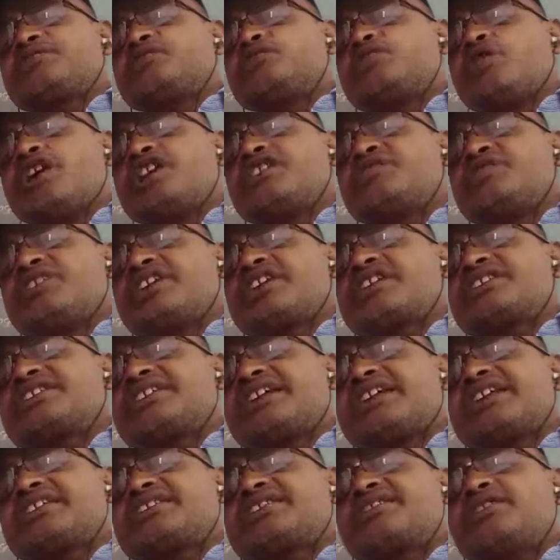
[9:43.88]
1 week
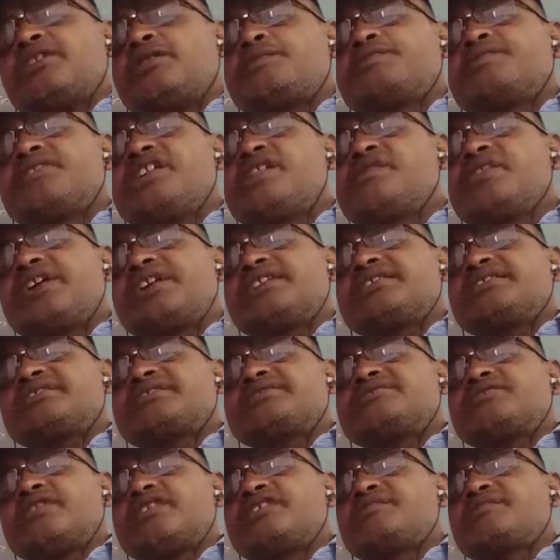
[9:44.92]
date of the
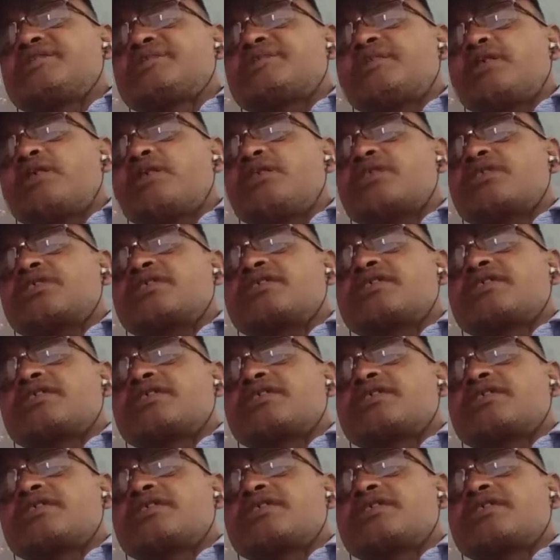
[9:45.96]
event, 1 week before